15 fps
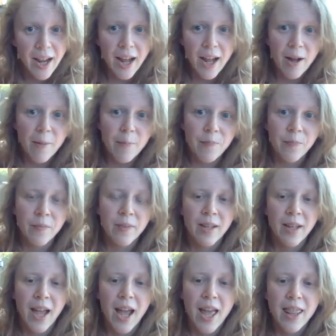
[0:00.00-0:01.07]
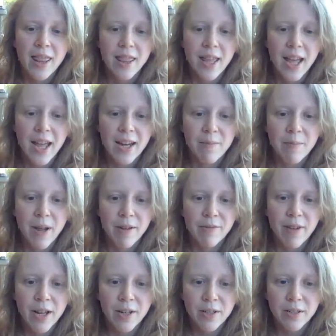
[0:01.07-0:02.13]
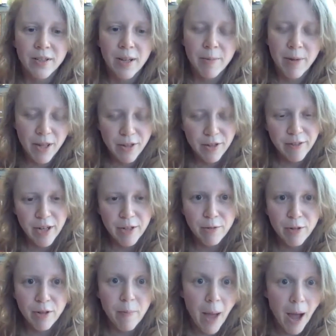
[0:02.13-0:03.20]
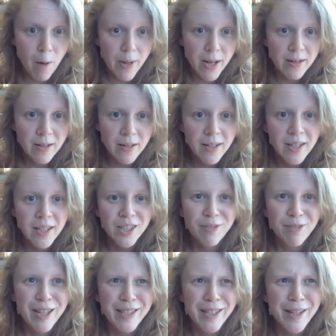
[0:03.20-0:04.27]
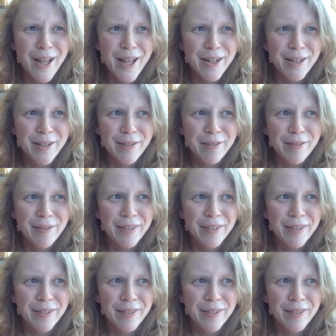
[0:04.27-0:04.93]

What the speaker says: And then my other friend Ruth Bauman writes a lot of